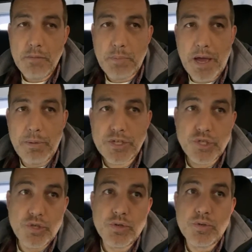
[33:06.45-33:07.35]
by
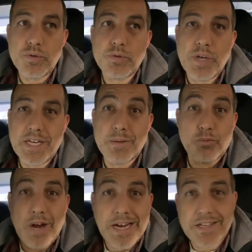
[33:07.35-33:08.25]
which you end up
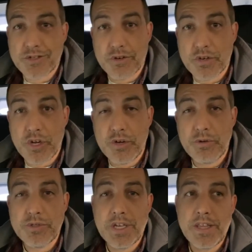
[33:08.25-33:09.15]
writing certain
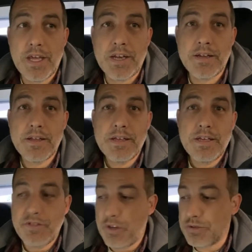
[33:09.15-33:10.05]
codes, and then
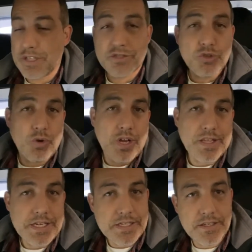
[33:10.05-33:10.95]
those get stored on
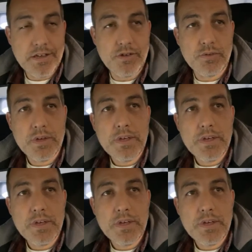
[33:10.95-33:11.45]
the ECU.